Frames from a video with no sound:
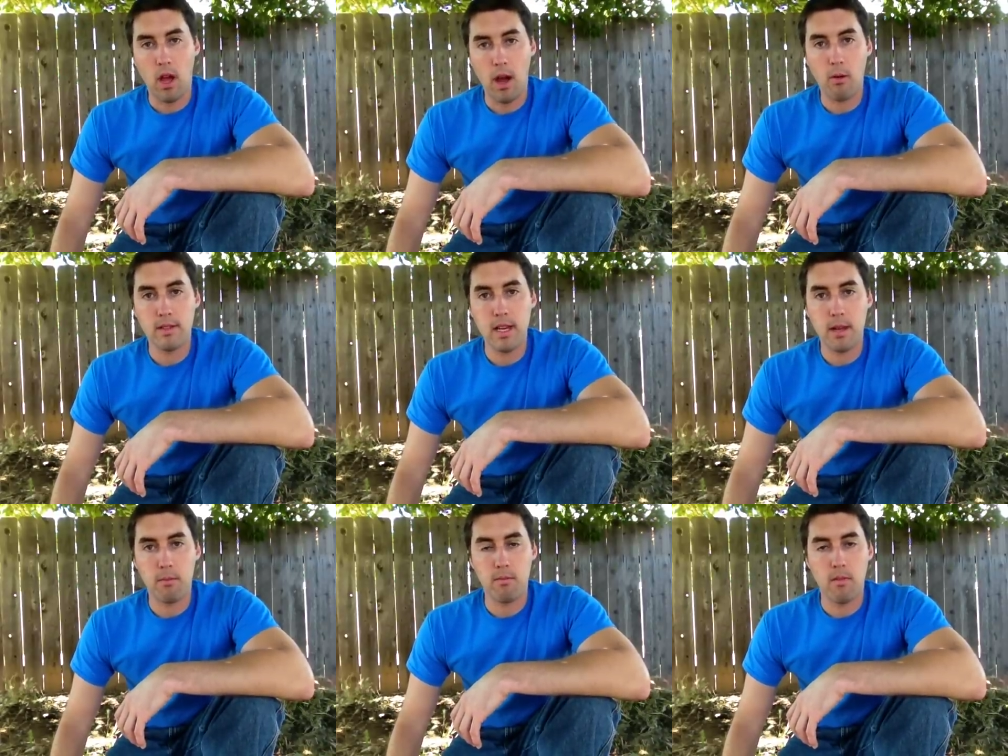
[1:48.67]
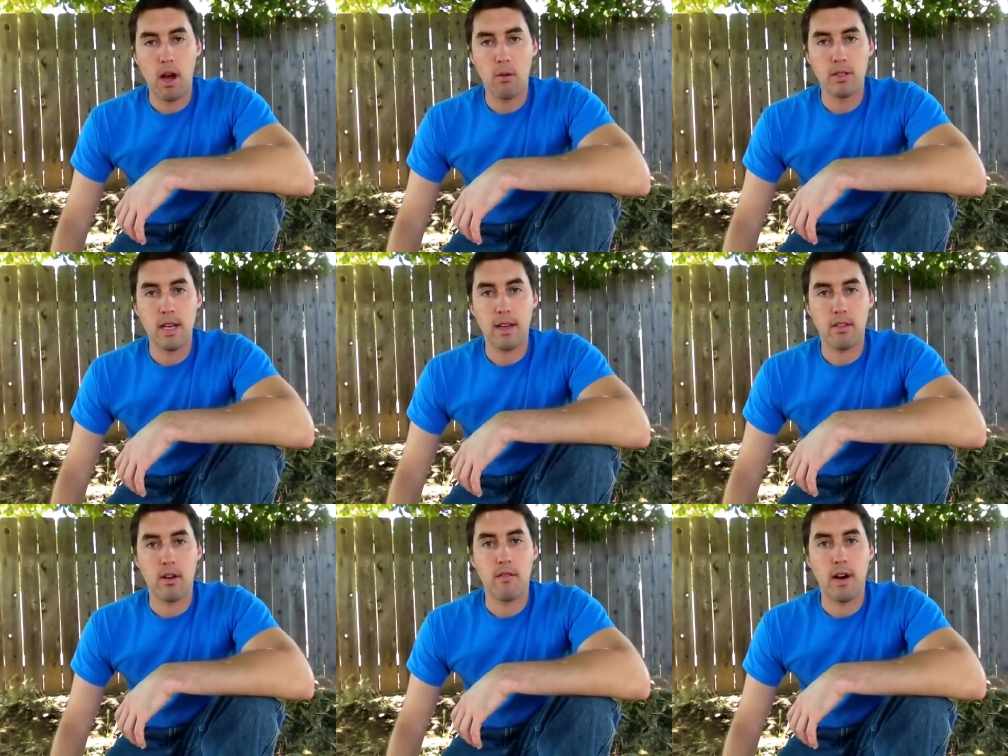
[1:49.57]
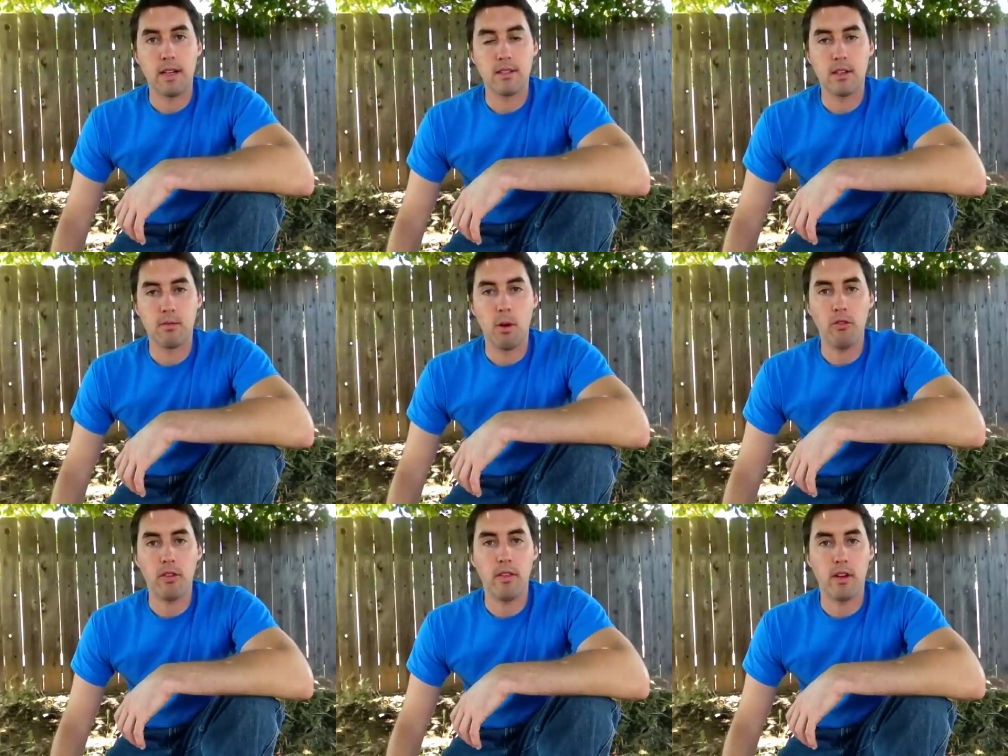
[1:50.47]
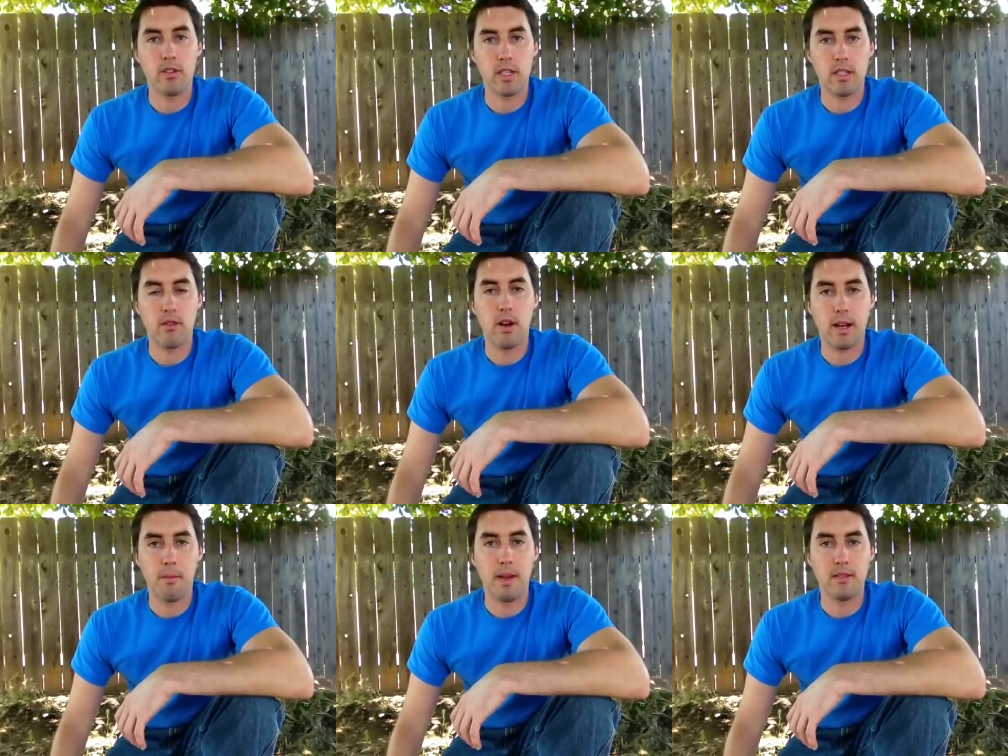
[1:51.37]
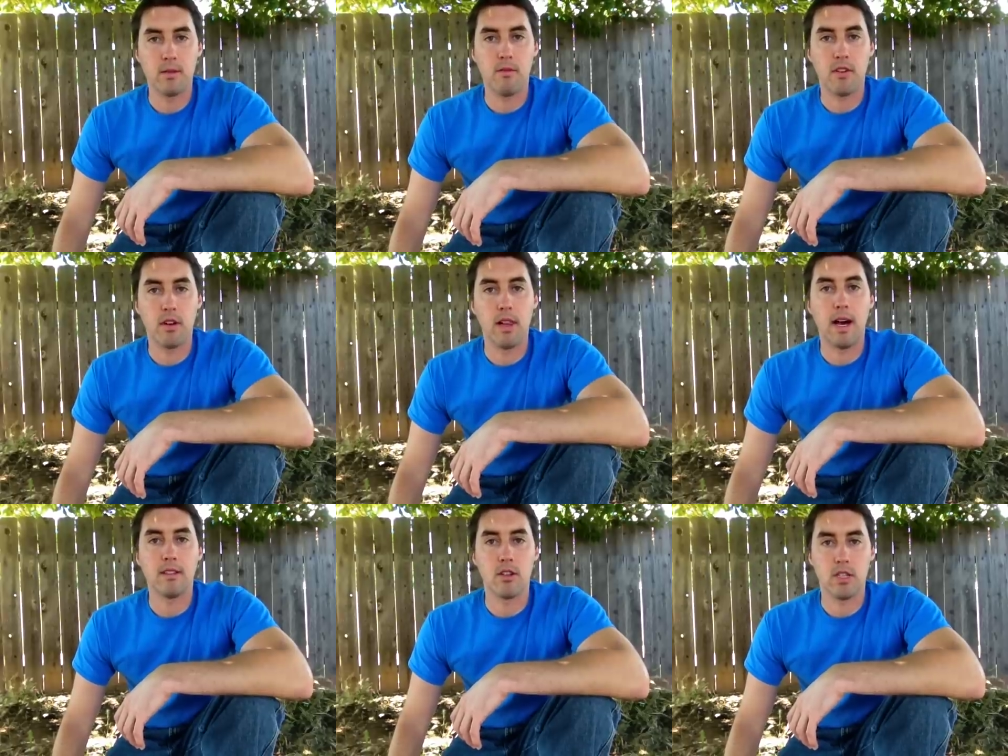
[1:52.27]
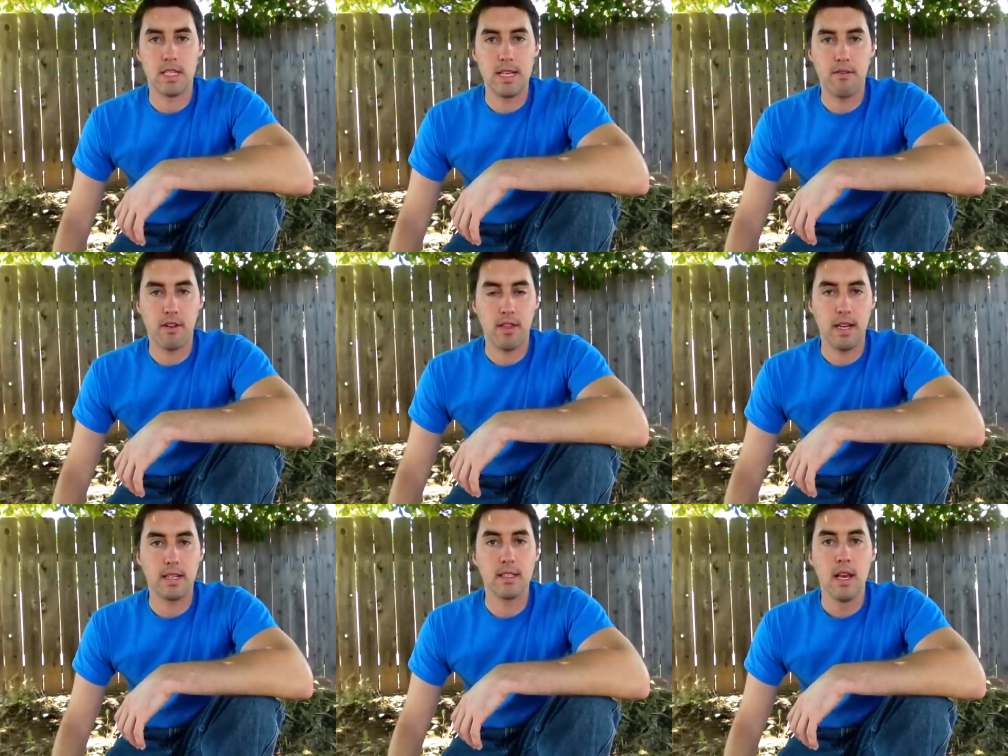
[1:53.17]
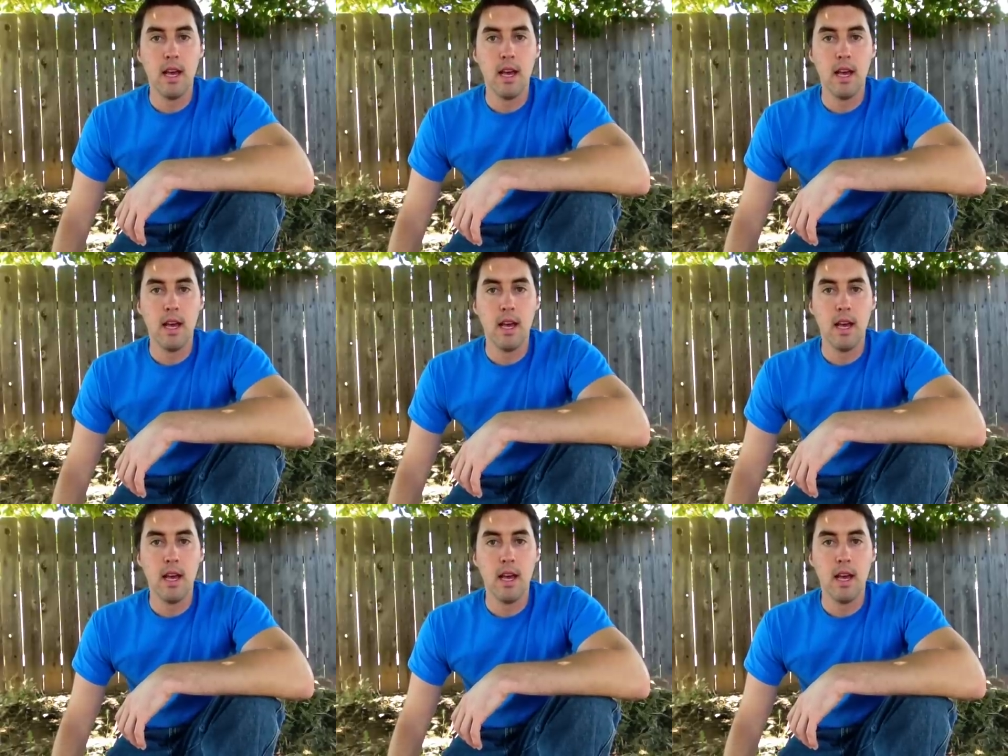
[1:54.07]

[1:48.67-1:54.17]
I would take I would take their advice because mostly they're just going to recommend some fertilizers and different things,